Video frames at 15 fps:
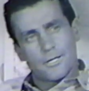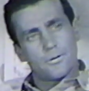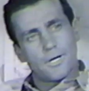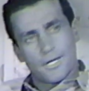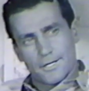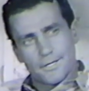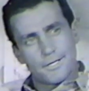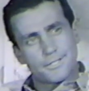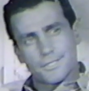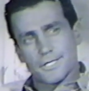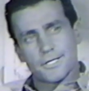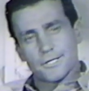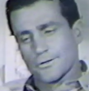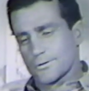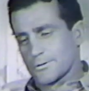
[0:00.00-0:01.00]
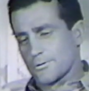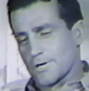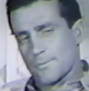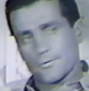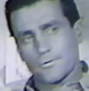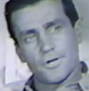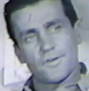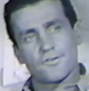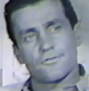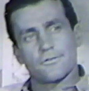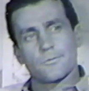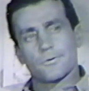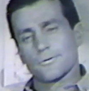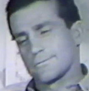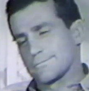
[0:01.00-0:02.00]
You know, I had a hunch I'd get no cooperation
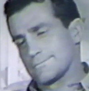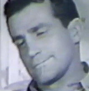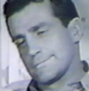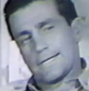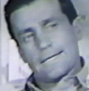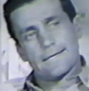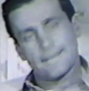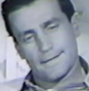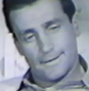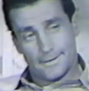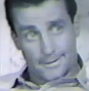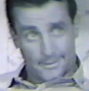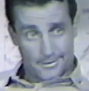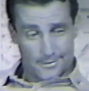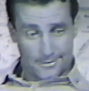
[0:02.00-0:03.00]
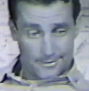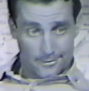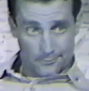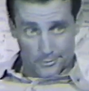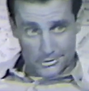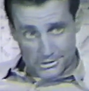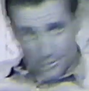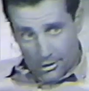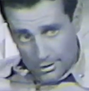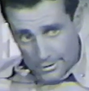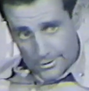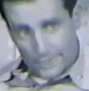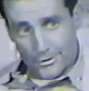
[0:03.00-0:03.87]
from you. What's all